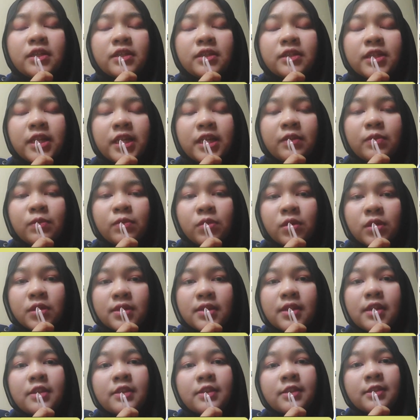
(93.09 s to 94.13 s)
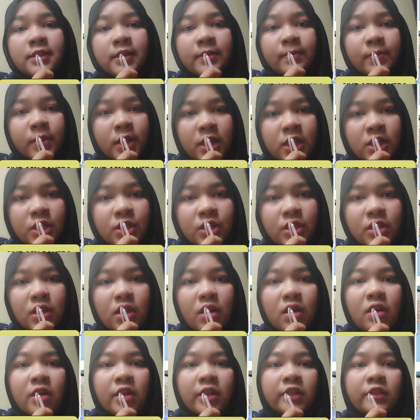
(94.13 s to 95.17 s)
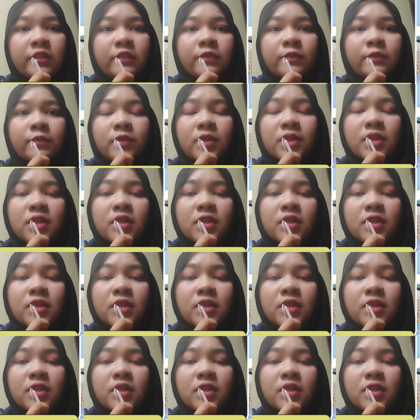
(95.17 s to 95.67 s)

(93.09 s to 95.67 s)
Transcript: that was established on